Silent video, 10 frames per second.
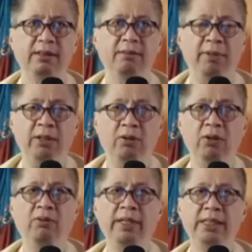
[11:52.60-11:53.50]
By
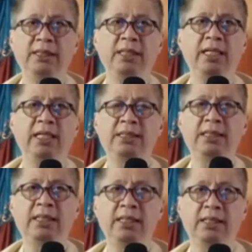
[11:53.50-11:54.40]
always
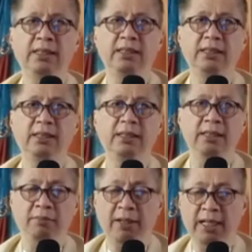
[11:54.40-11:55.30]
gazing
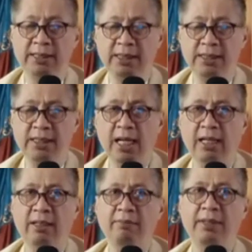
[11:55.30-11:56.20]
the Blessed
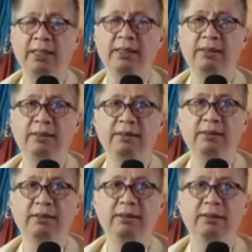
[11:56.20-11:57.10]
Sacrament.
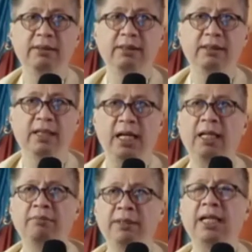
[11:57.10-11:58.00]

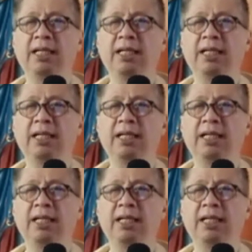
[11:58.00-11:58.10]
Alam